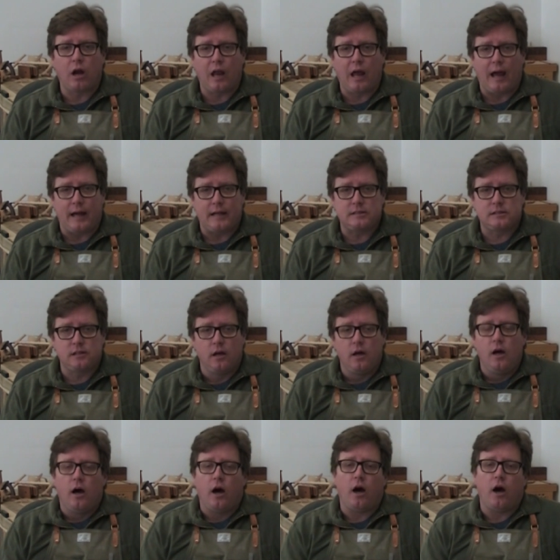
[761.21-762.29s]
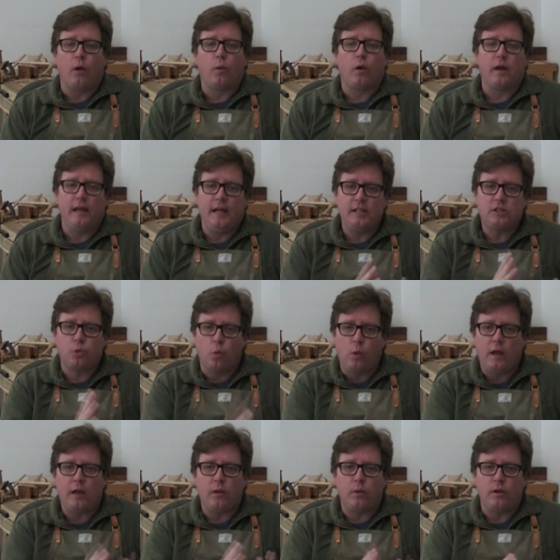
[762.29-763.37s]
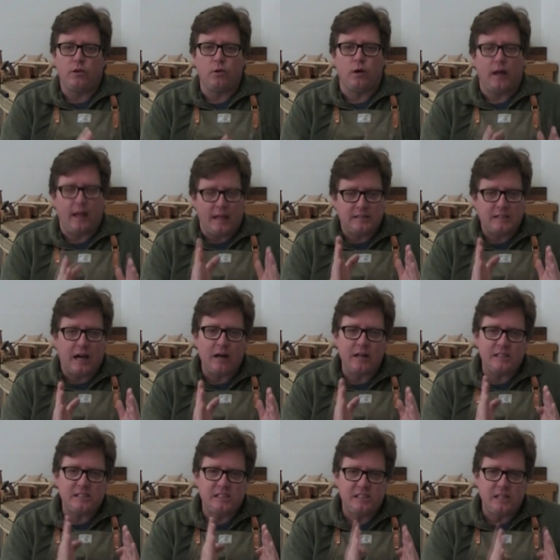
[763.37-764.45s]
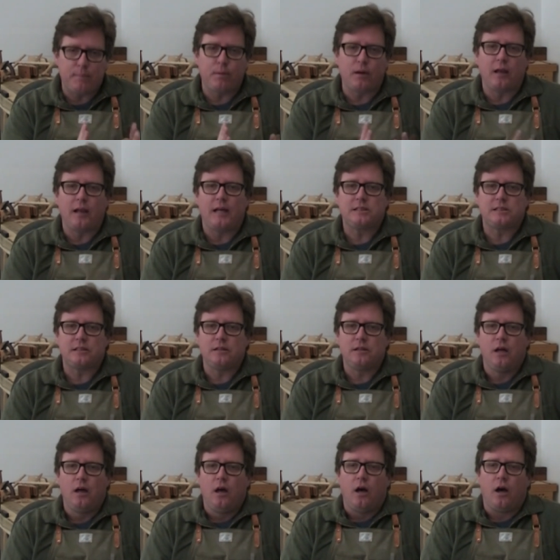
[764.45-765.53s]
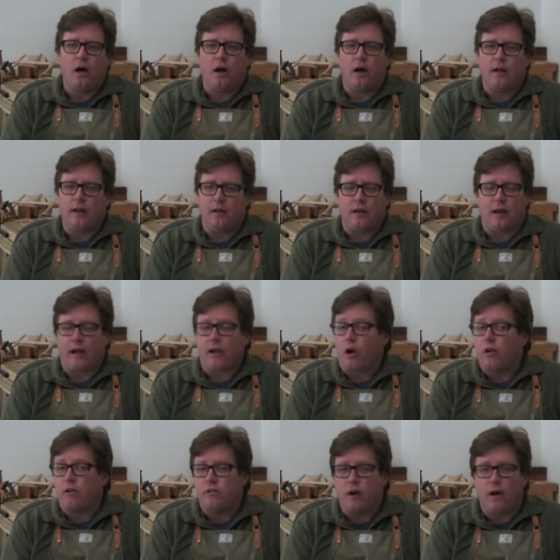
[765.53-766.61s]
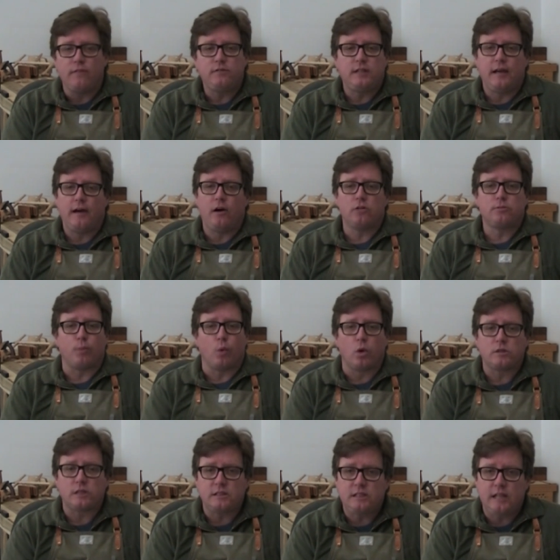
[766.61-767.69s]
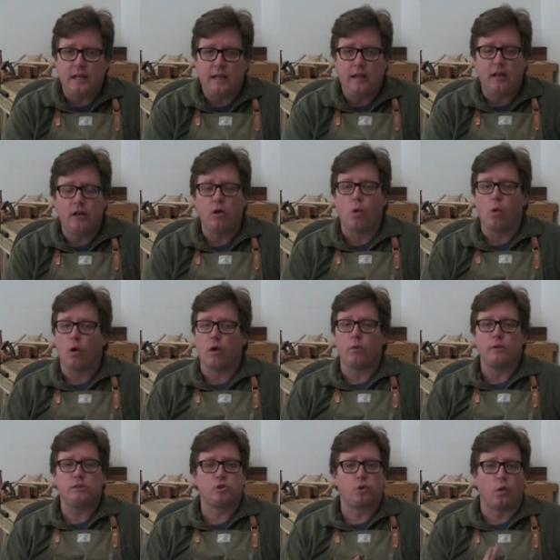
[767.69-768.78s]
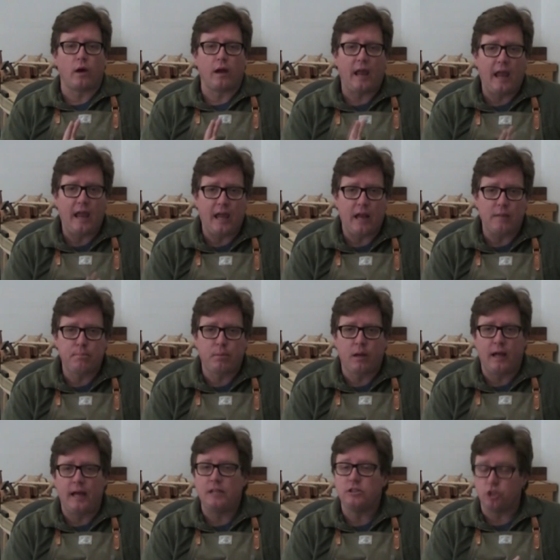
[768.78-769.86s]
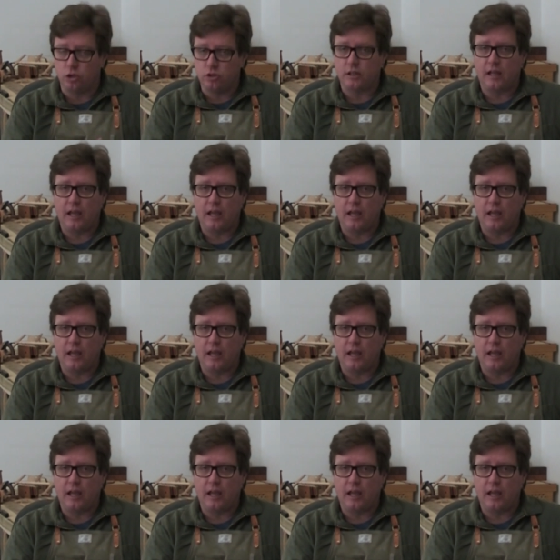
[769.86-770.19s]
class, uh, where each week we do an entirely separate lesson uh, like on dovetails, mortise and tenon, or restoring hand planes, using